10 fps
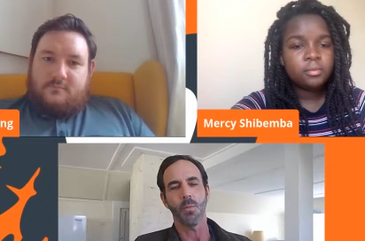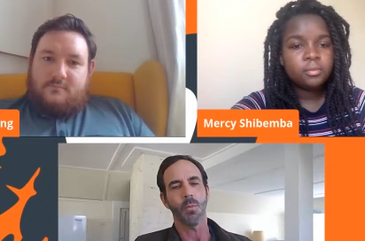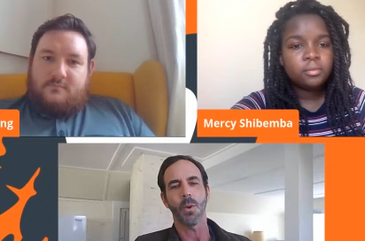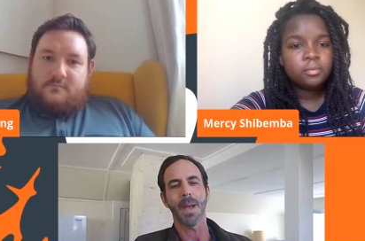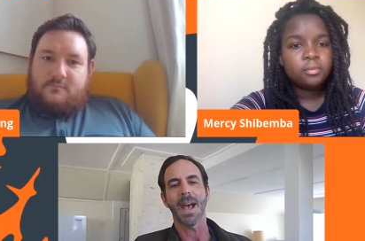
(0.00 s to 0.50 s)

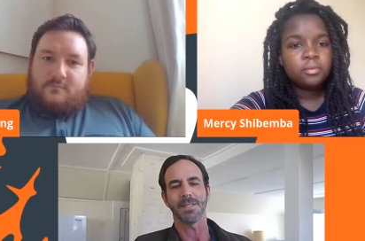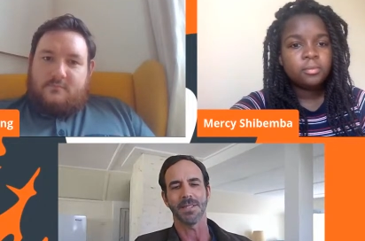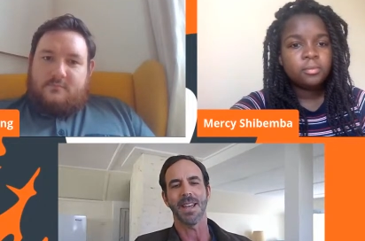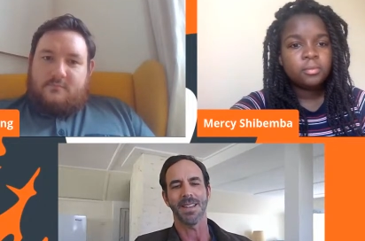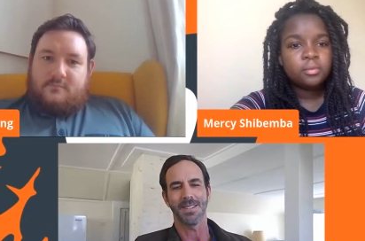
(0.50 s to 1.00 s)
Speaker 1: we're past
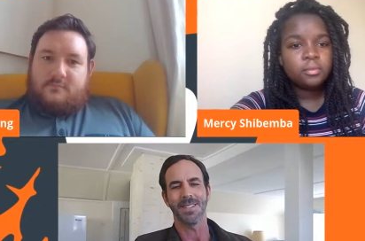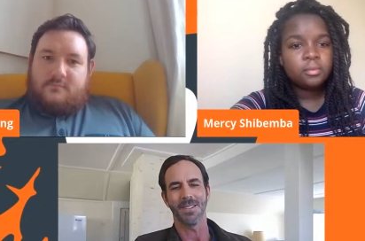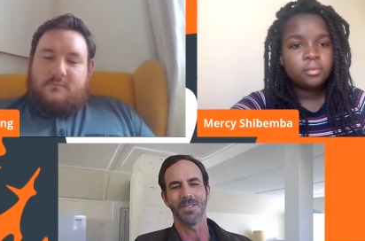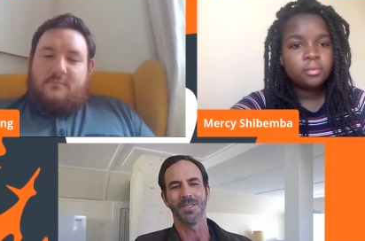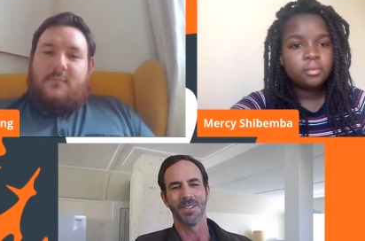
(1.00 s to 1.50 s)
that.
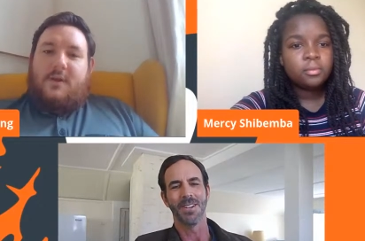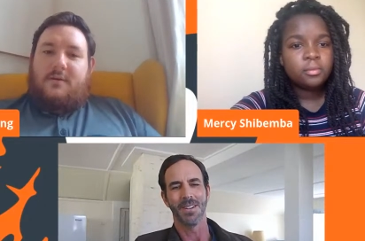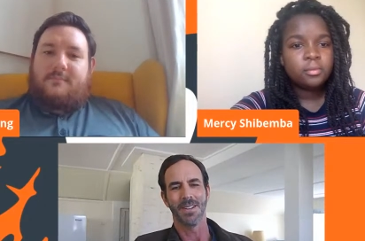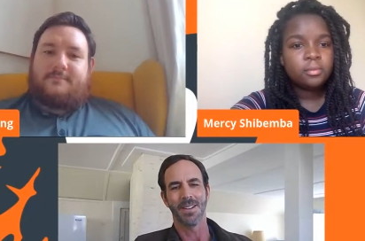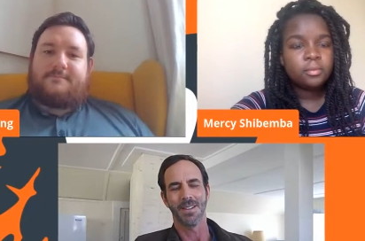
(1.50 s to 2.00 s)
You know,
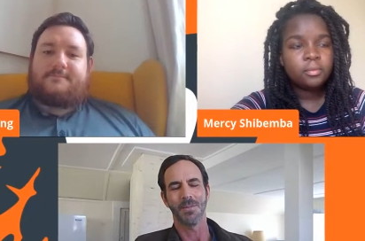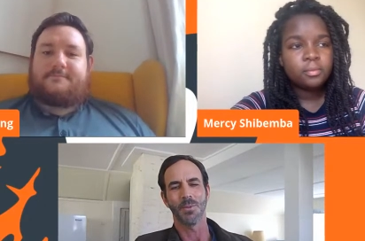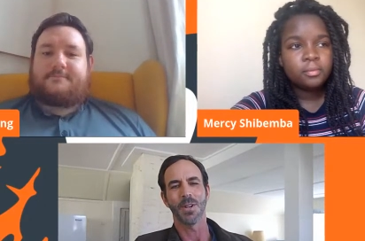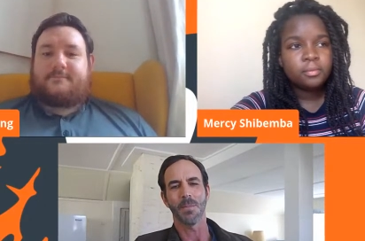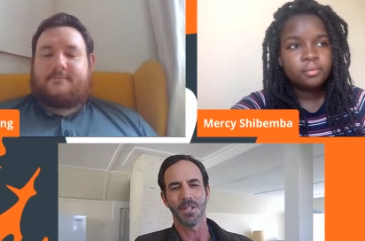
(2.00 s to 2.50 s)
um,
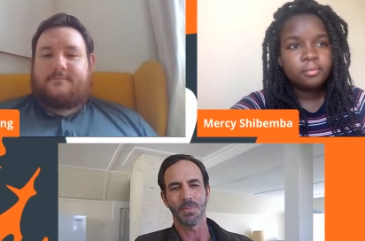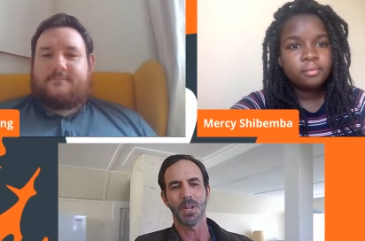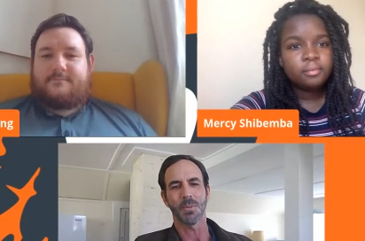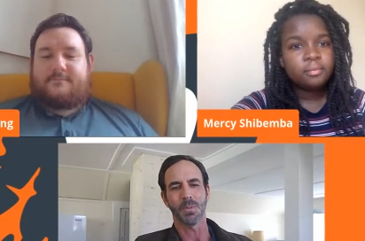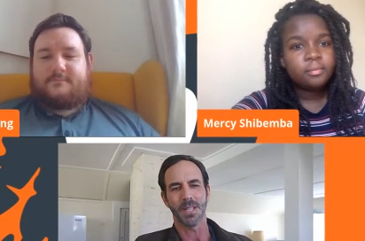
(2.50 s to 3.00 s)
we're in a much
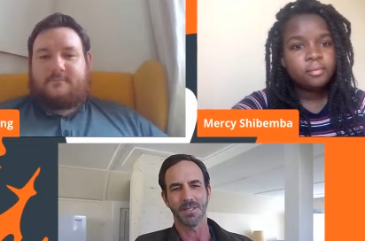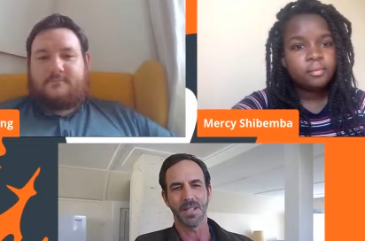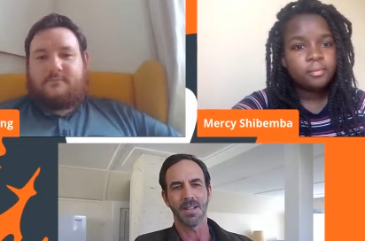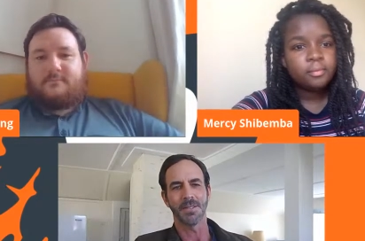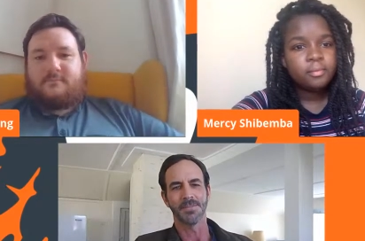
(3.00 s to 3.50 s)
better place
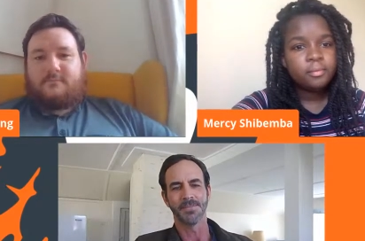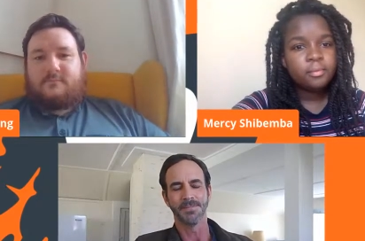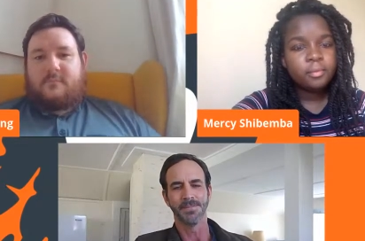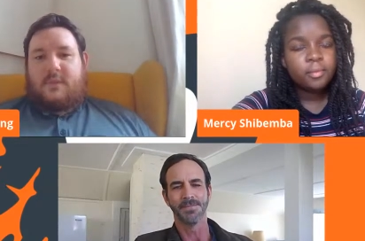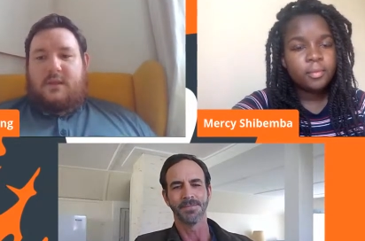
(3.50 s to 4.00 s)
Speaker 2: now.
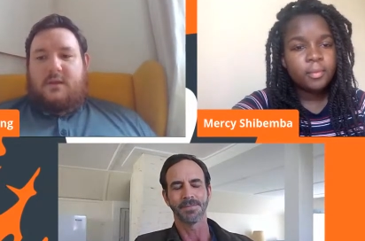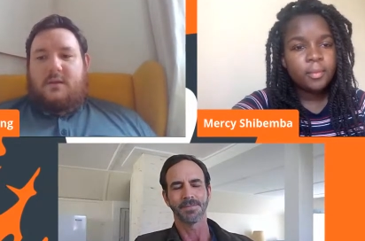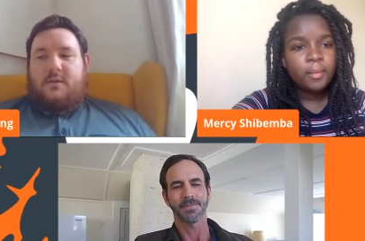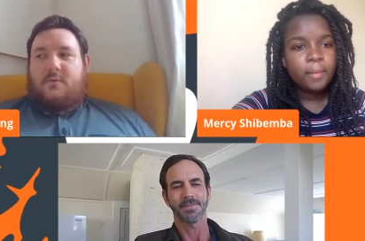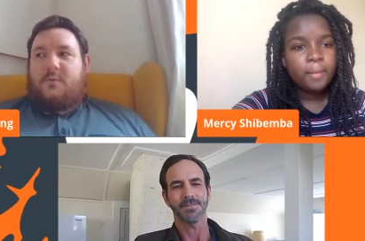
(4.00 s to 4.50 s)

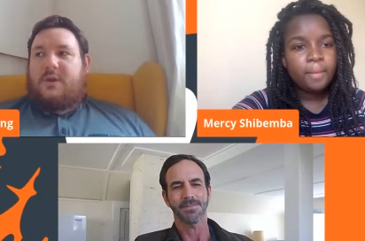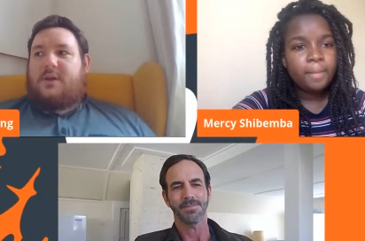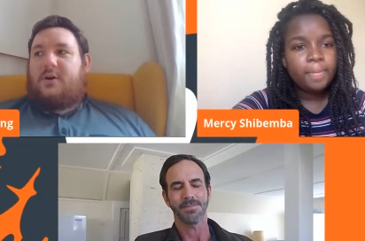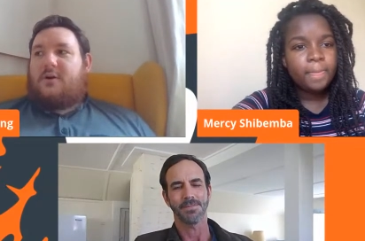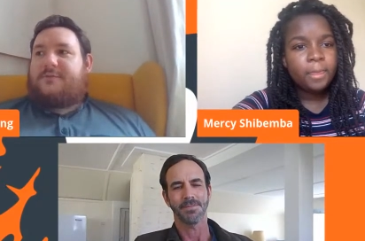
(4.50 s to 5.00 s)

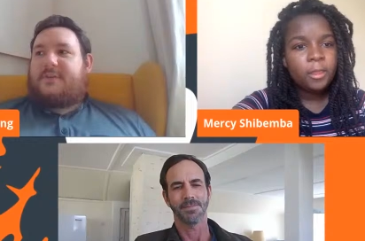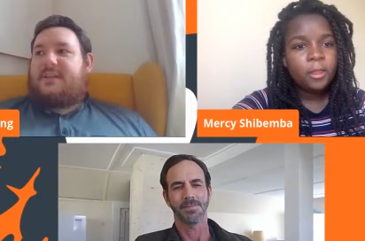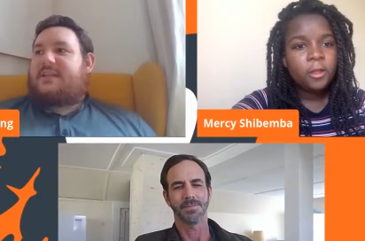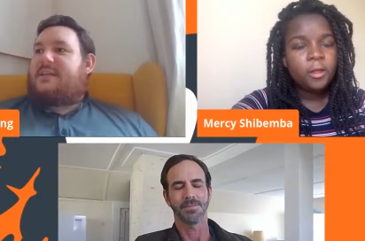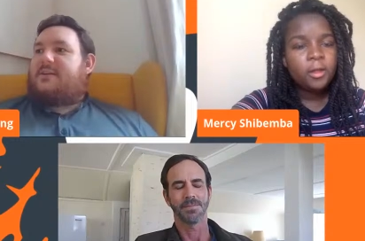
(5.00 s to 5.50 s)
We often
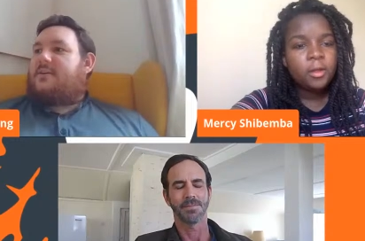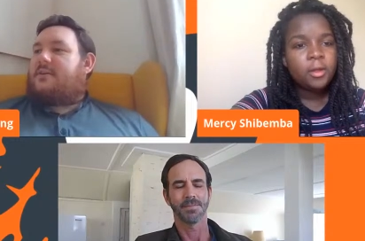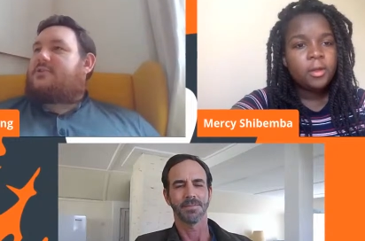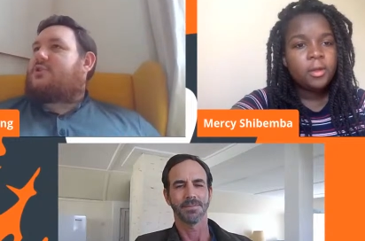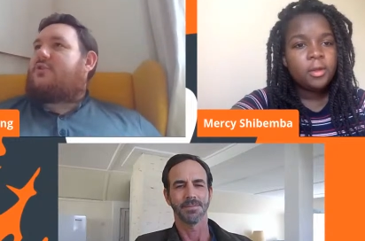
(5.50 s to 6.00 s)
hear
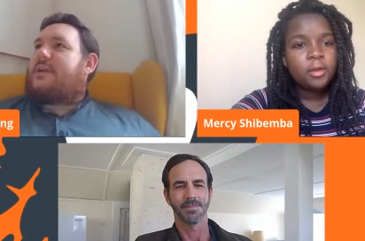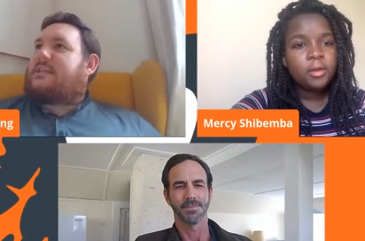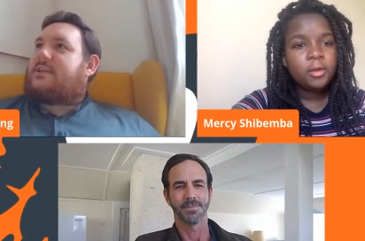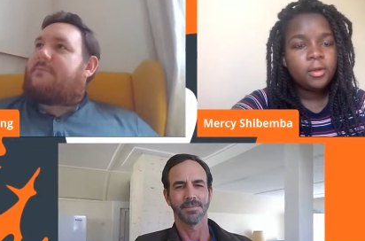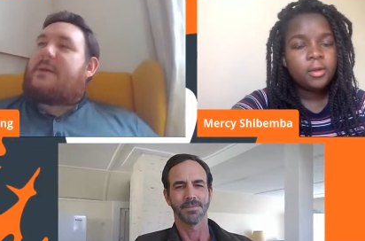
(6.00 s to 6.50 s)

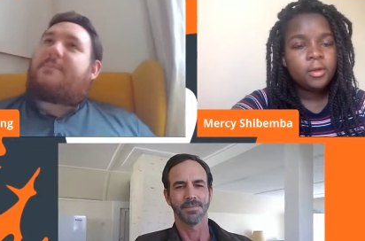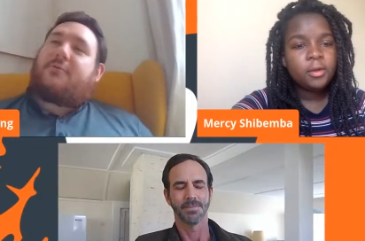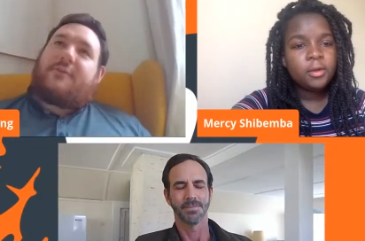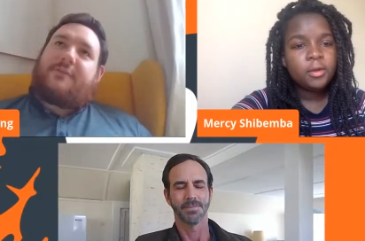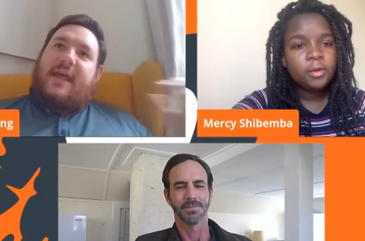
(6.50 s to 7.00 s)
stories of people
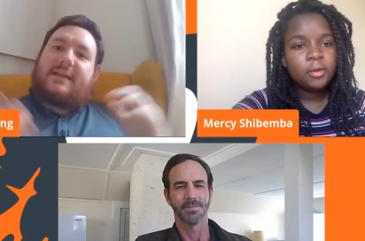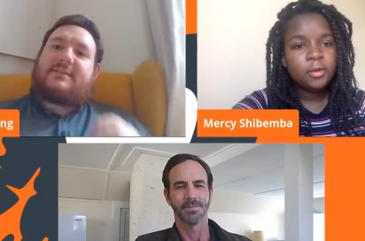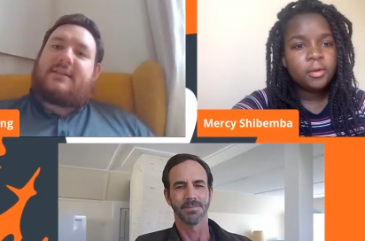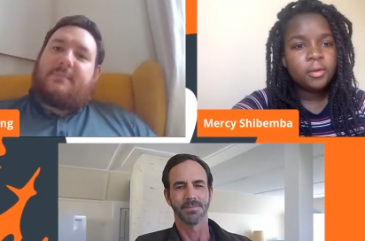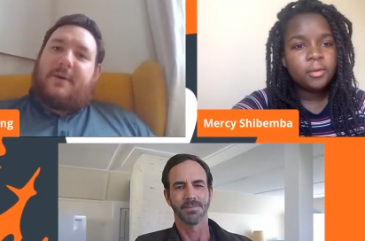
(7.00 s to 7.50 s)

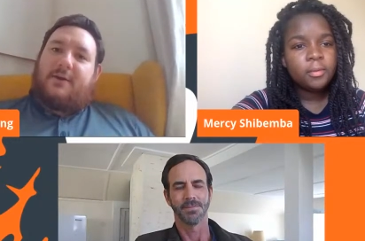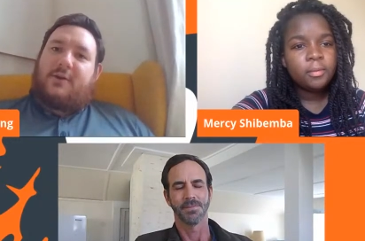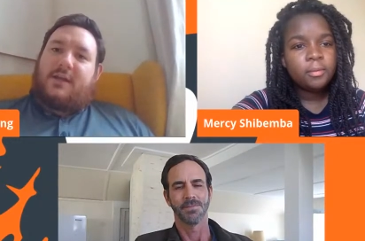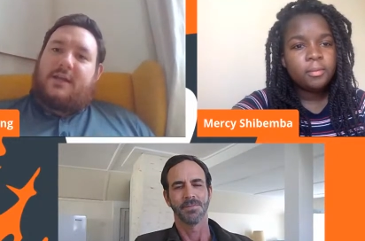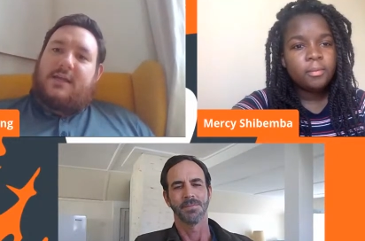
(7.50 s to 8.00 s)
reflecting
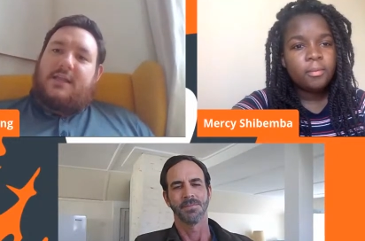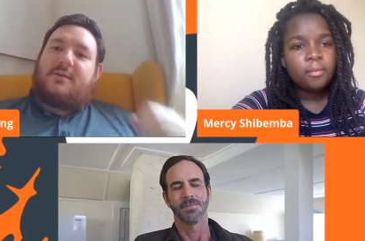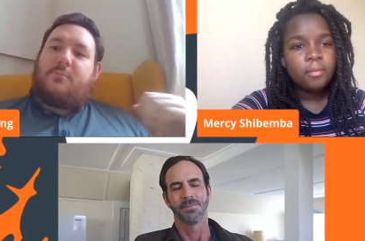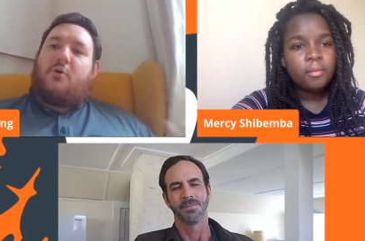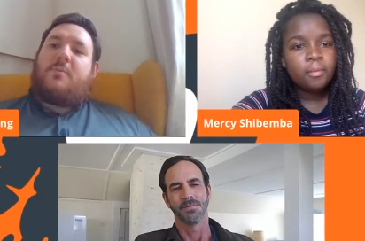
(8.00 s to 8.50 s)
about
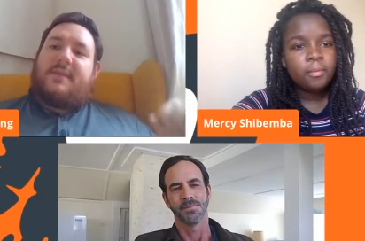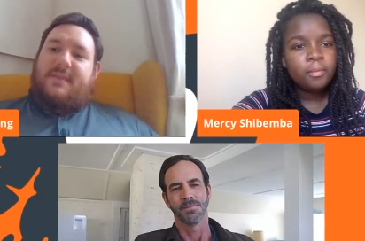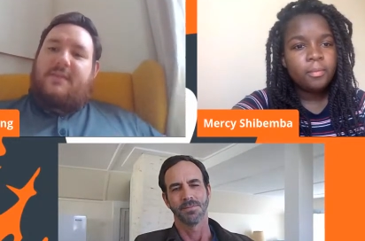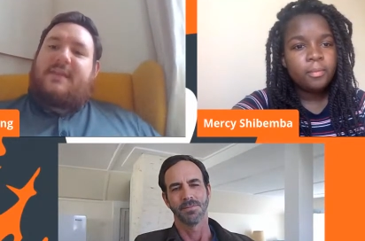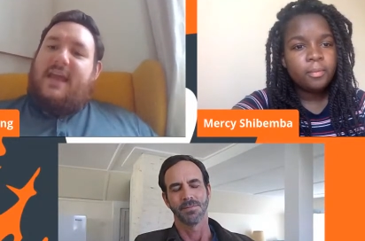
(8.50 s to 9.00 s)
the moment
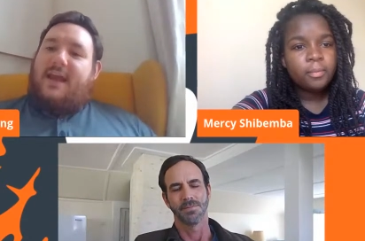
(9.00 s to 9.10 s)
that they